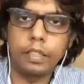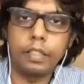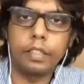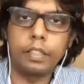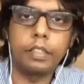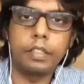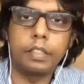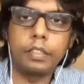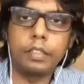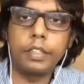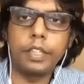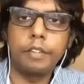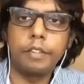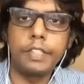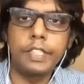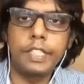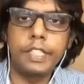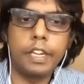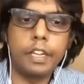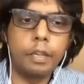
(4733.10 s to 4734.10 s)

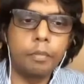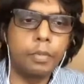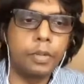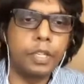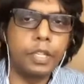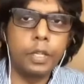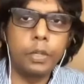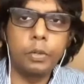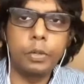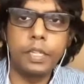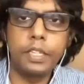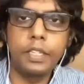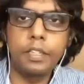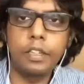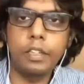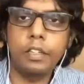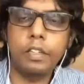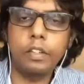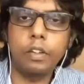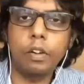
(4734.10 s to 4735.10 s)
Naveen, can I bring you in
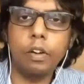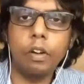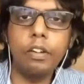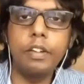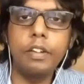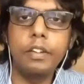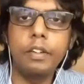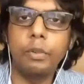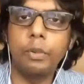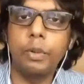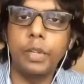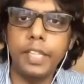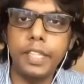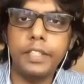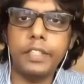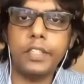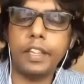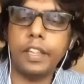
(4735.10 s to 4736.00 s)
on REITs